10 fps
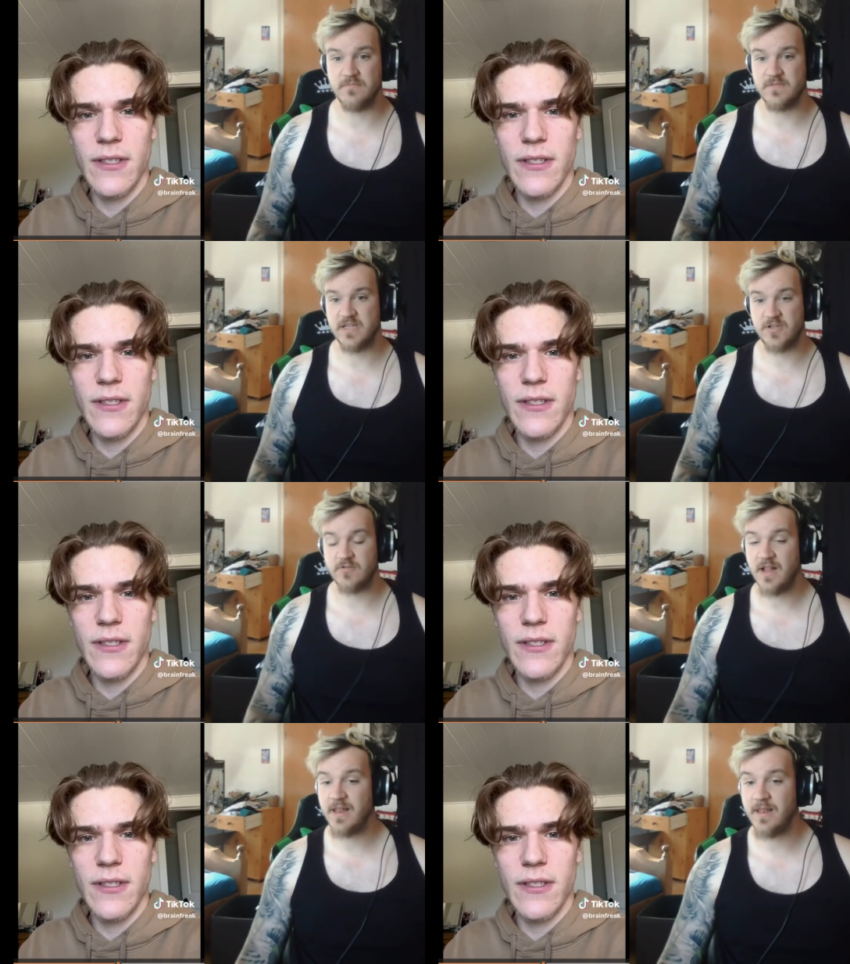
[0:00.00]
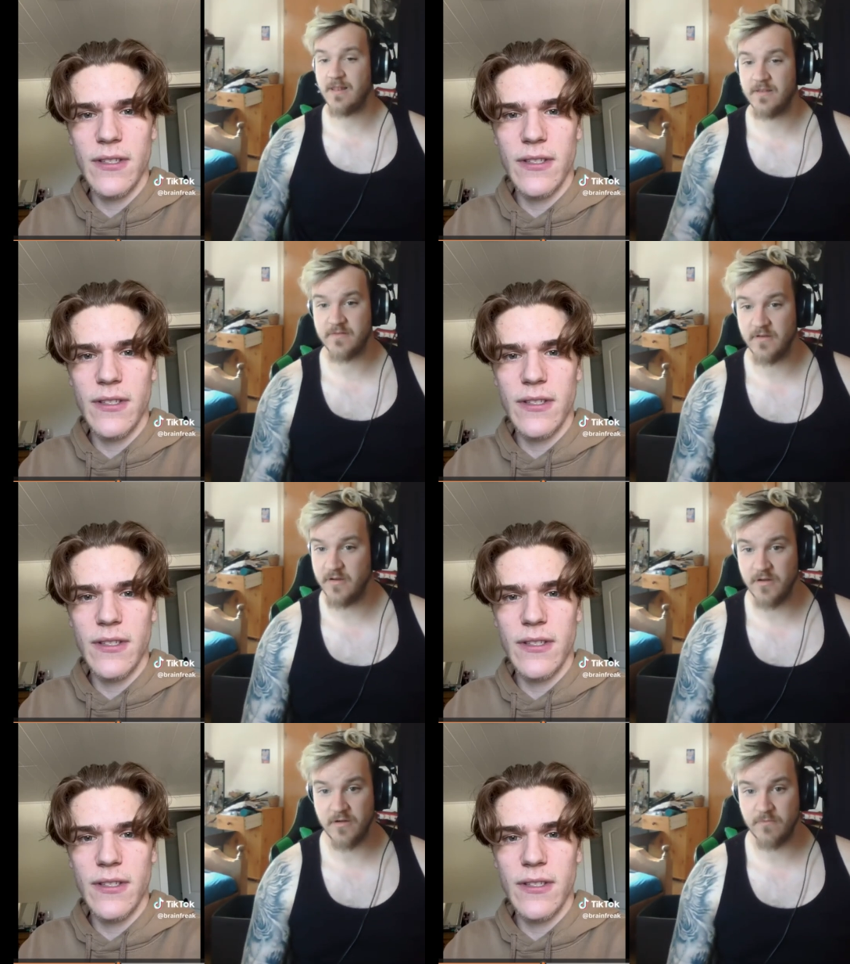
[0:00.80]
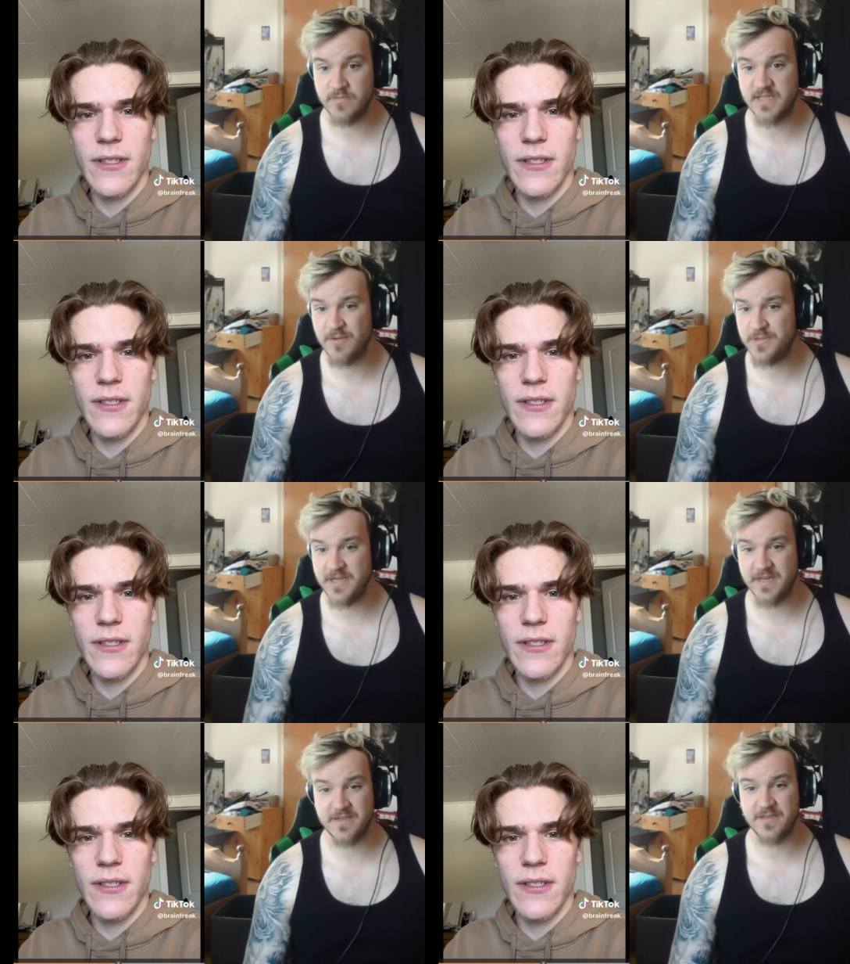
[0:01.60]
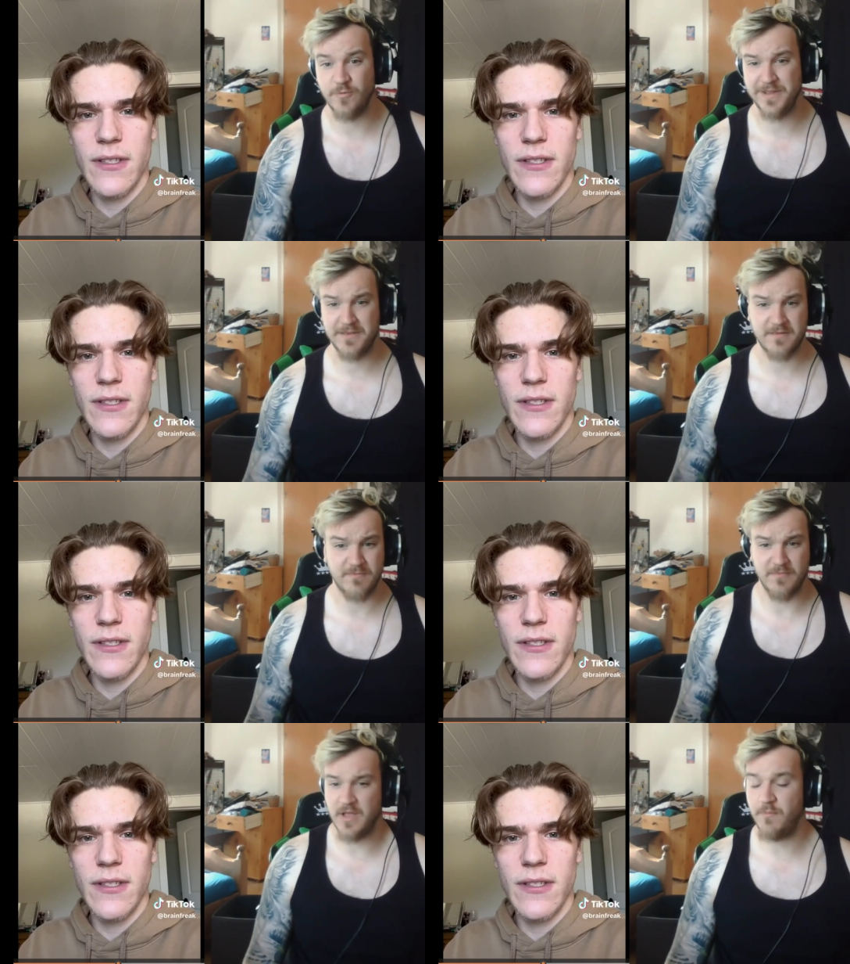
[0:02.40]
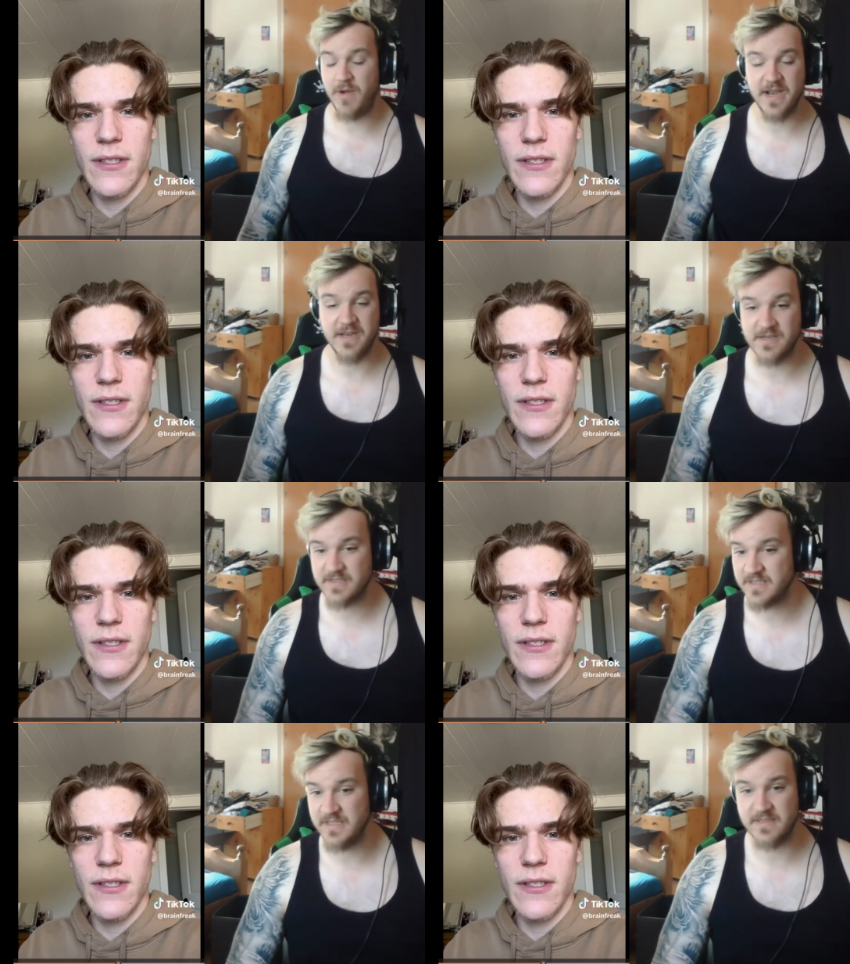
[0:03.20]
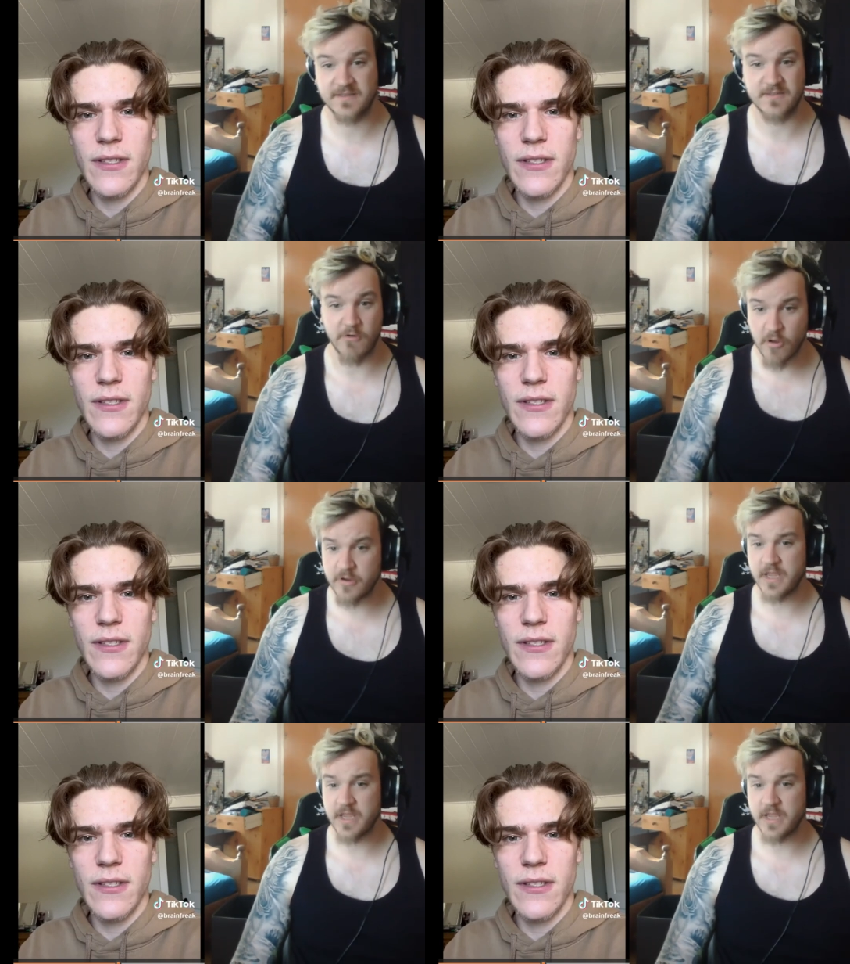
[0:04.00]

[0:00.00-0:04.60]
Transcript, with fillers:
Speaker 1: sexual uh, subjects with minors is wrong.